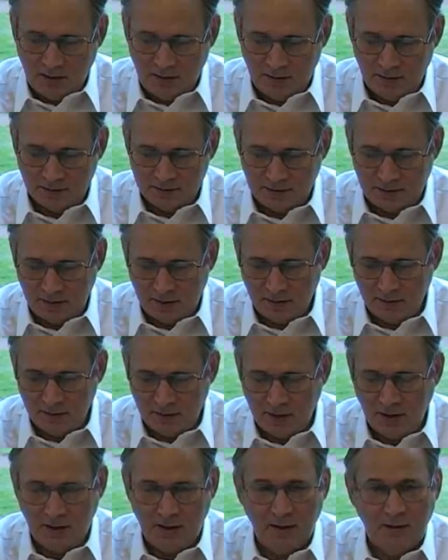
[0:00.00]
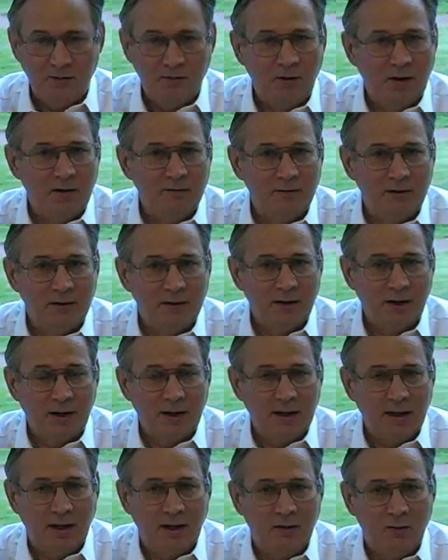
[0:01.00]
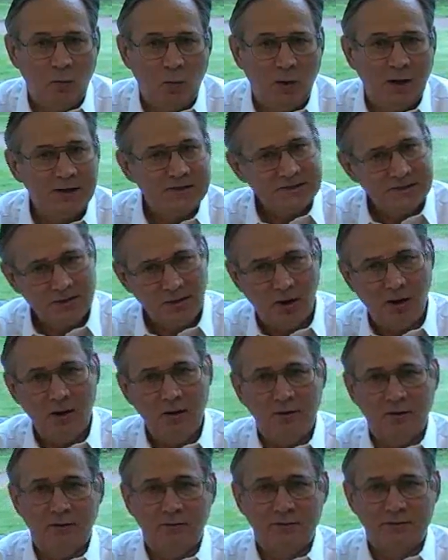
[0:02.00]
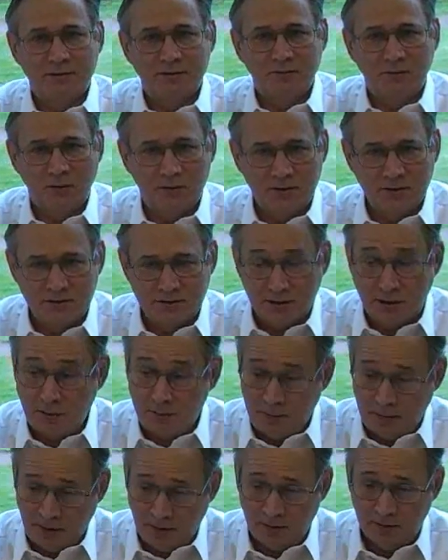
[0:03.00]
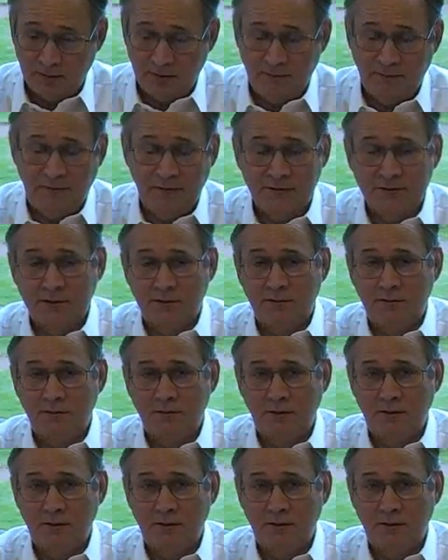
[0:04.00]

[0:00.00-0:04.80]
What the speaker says: There's another kind of craving that I get when I start use, which is apparently physical.